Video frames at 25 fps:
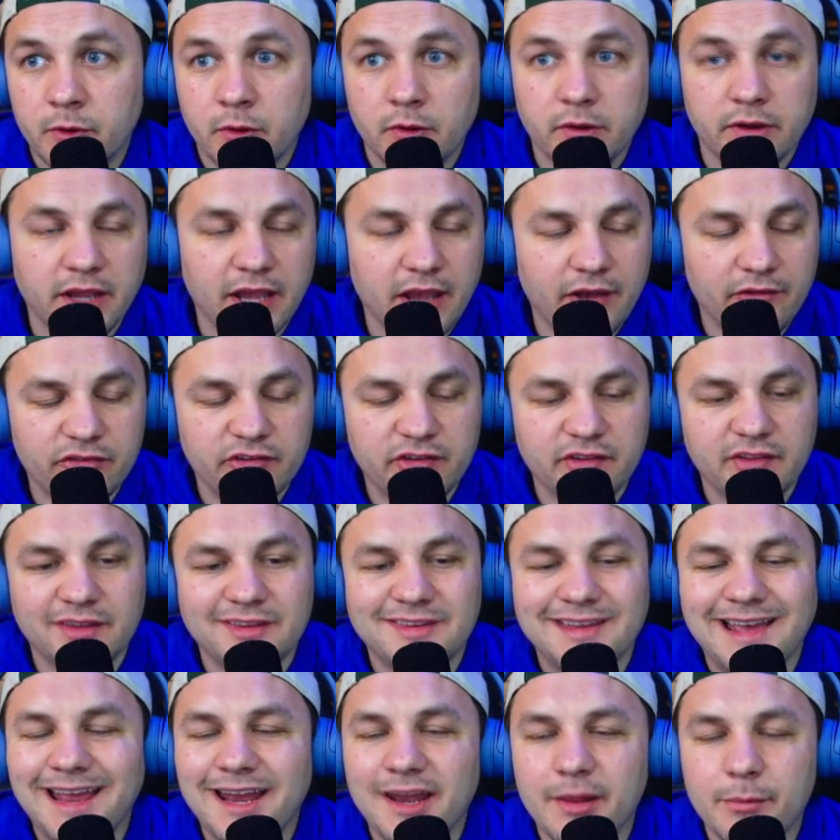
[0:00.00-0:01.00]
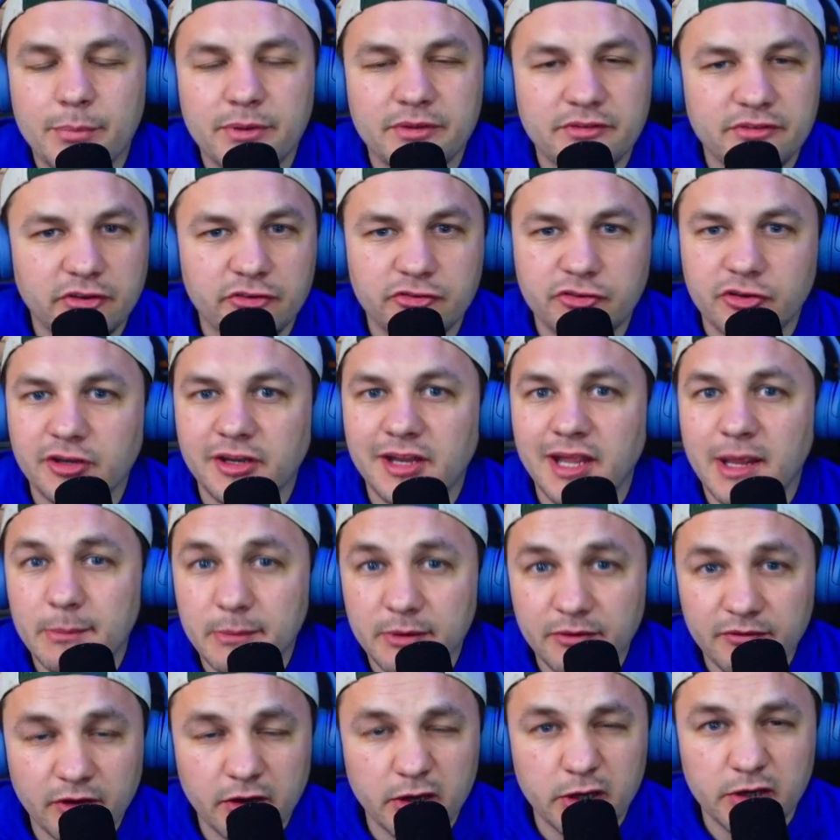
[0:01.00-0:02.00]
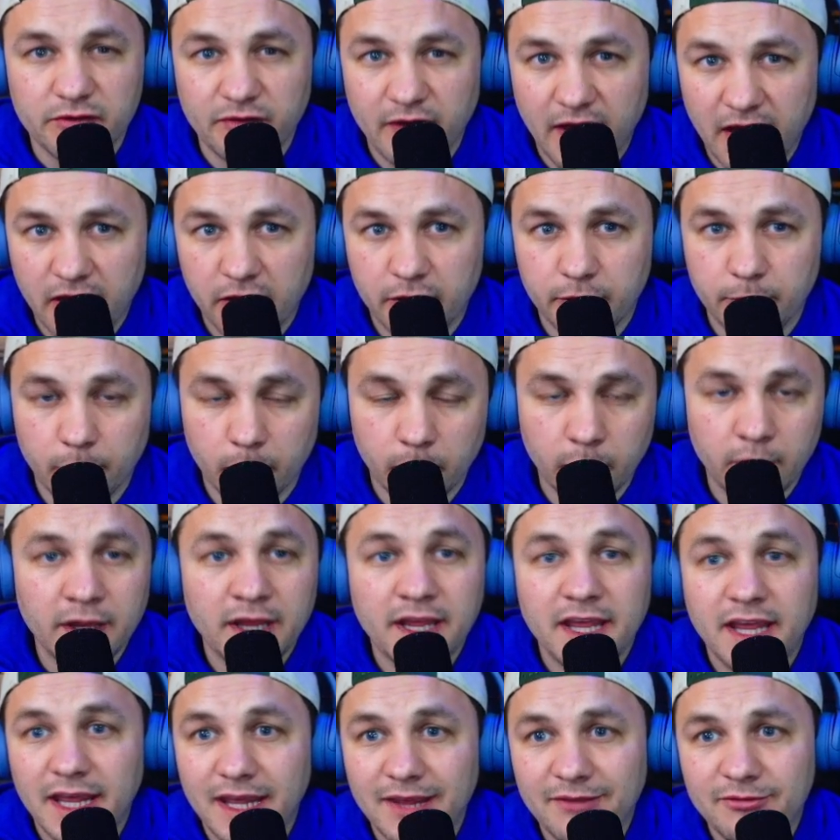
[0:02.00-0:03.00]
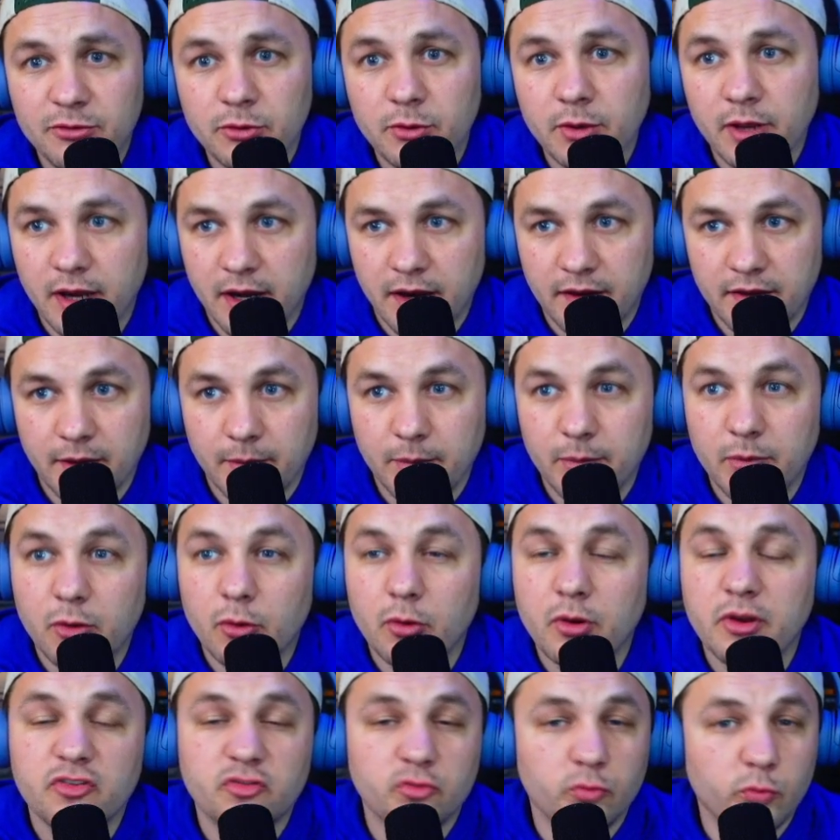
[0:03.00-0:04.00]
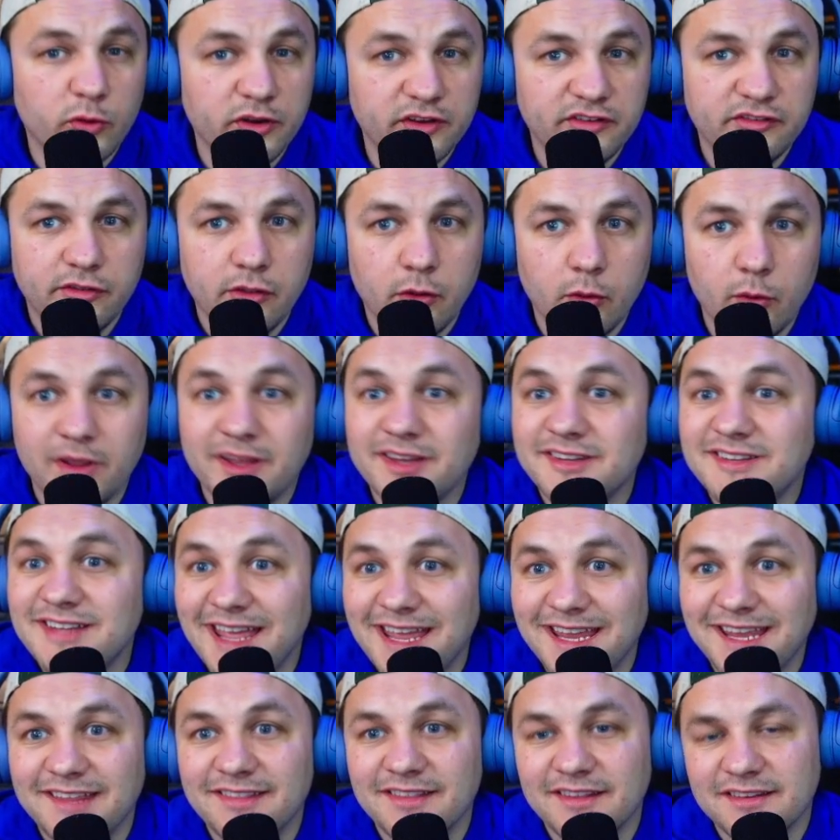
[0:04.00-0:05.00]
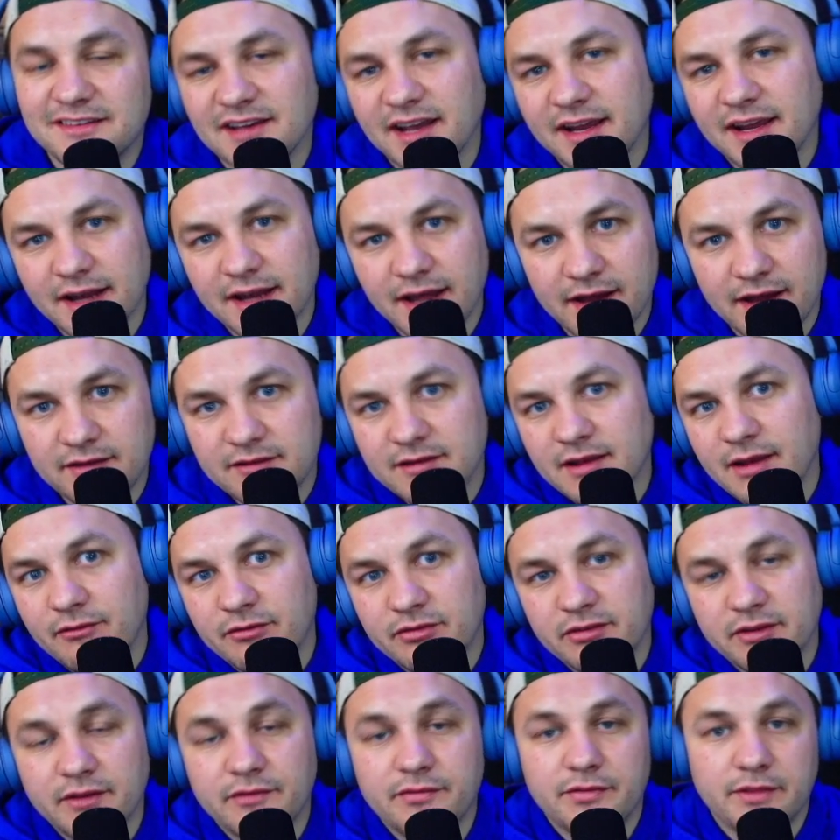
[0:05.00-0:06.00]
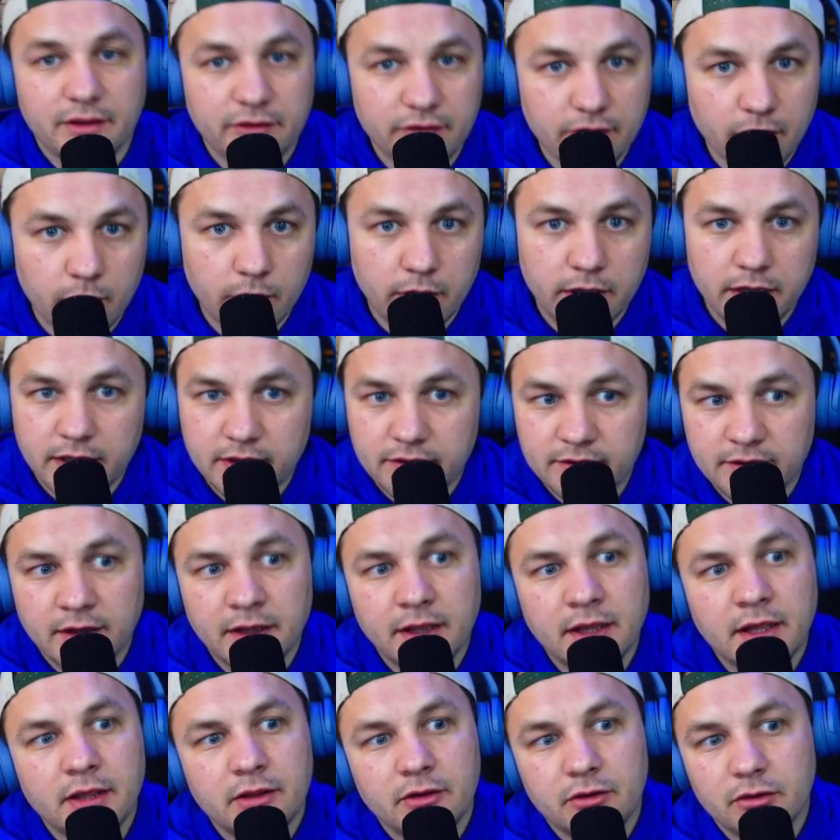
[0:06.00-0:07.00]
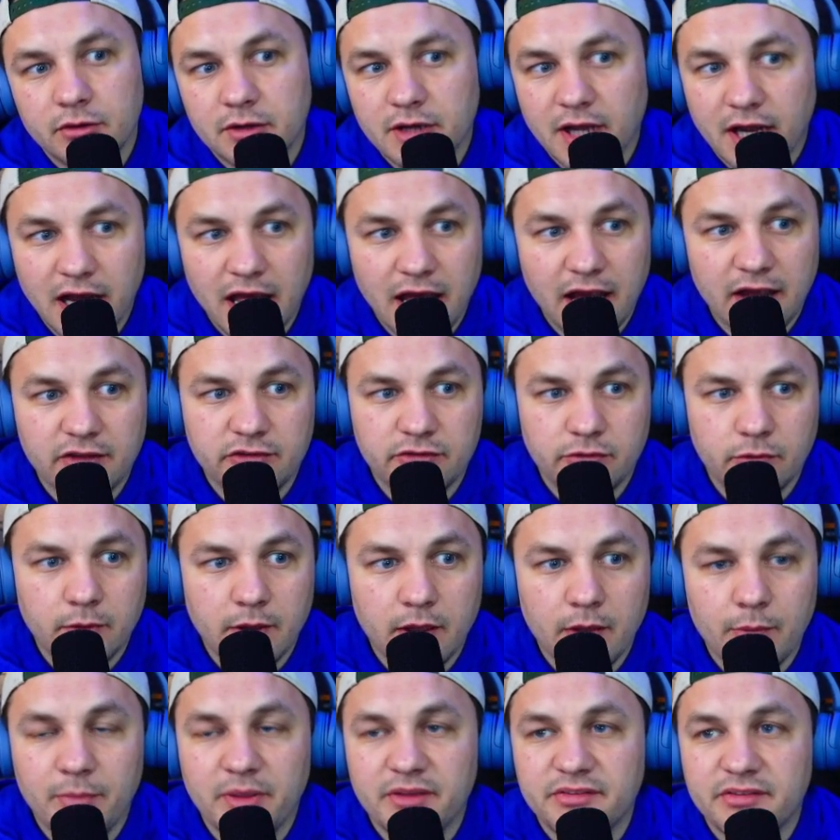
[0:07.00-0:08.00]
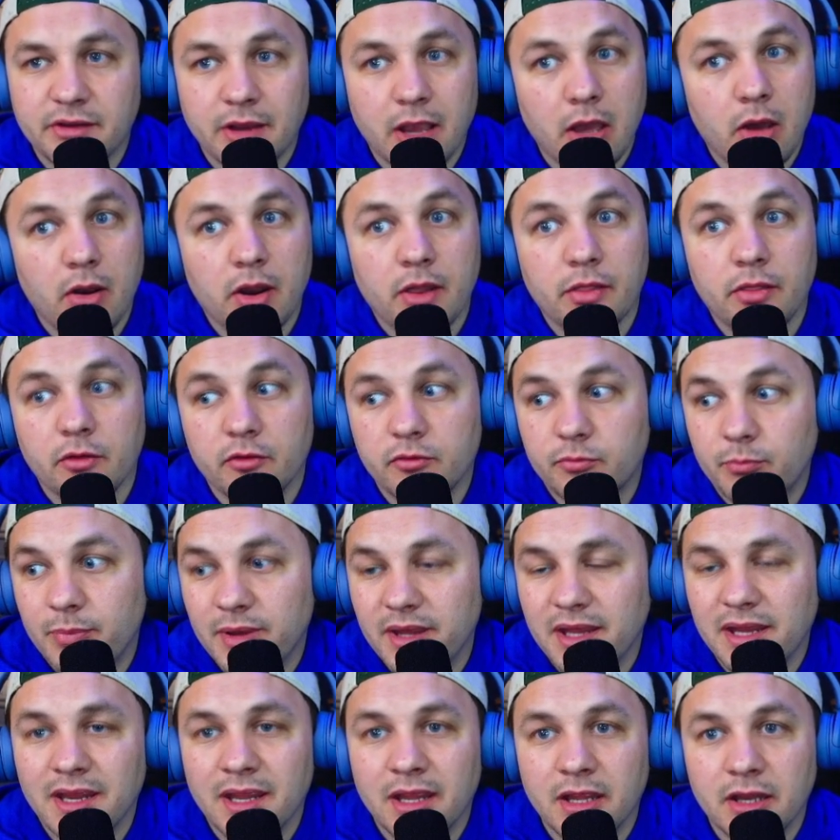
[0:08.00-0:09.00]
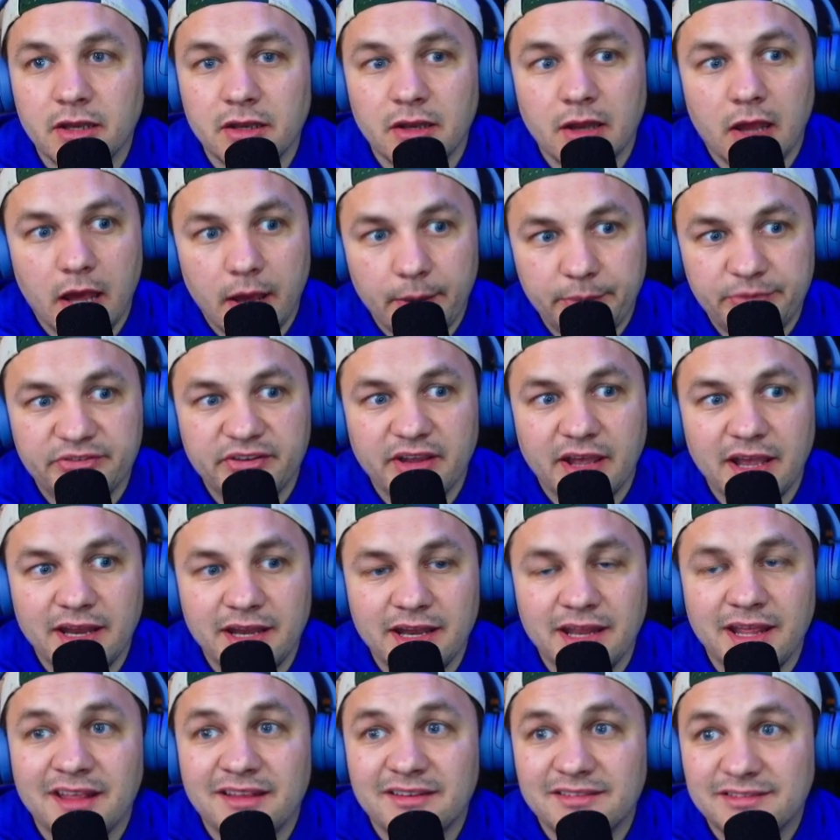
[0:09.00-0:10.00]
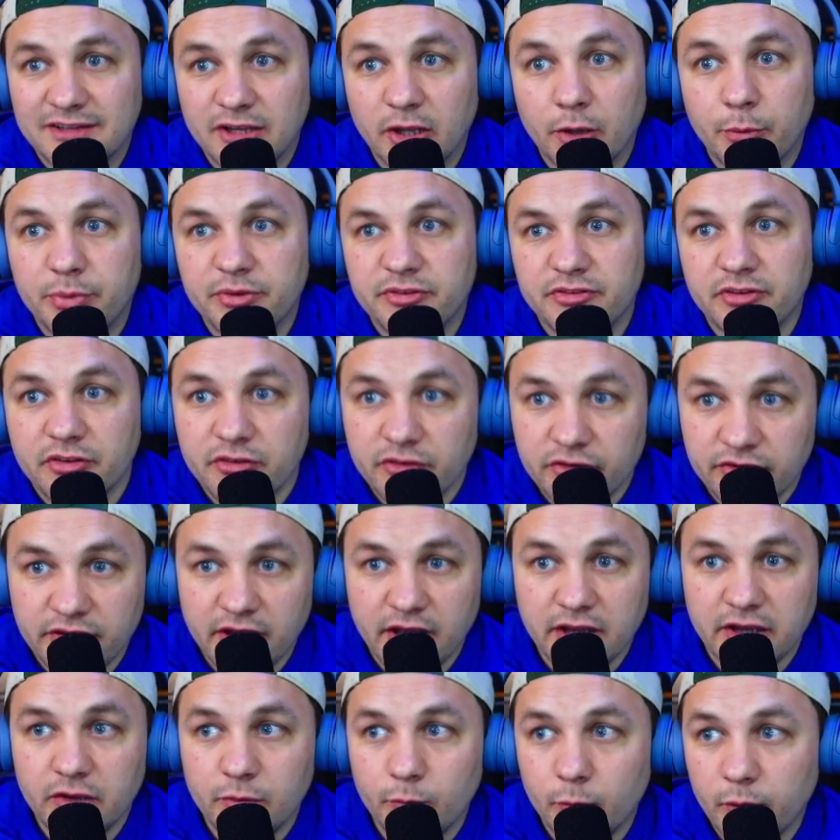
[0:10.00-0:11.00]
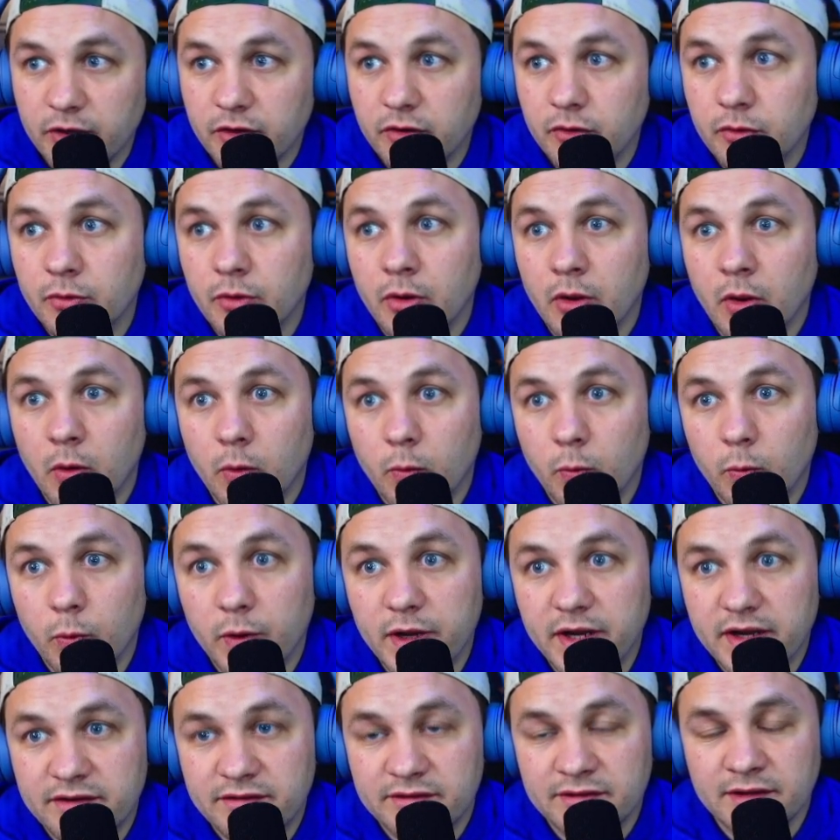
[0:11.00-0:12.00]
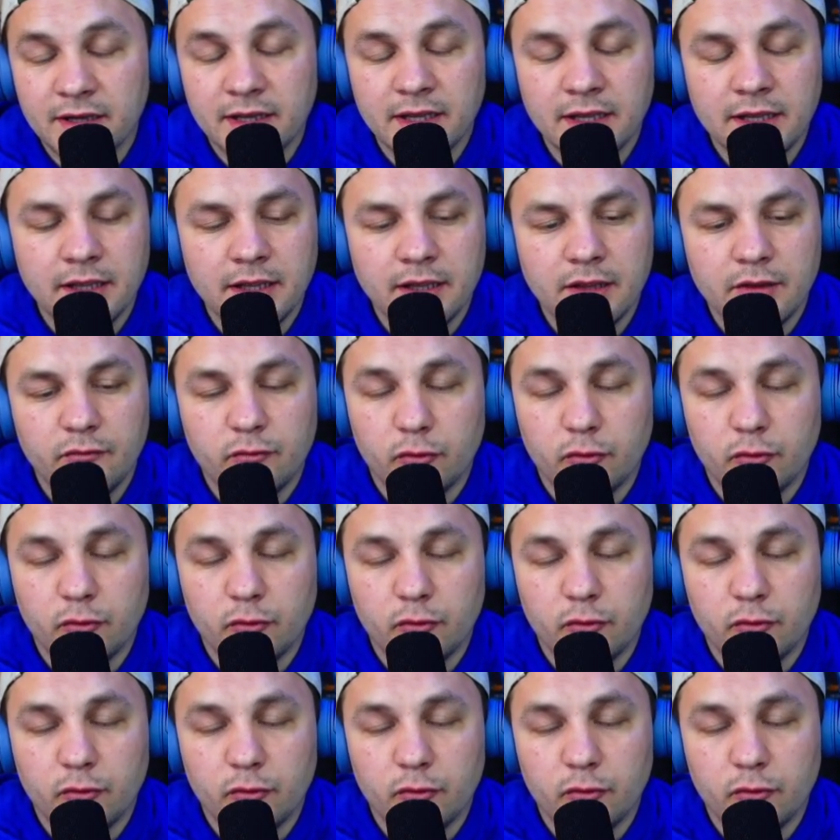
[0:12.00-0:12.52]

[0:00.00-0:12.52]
Okay, obviously the tight end position can be very valuable if you hit on them. There is risk, though, in taking the tight ends. Obviously, if they don't hit, you're kind of SOL missing out on those big upside skill positions that can win you weeks for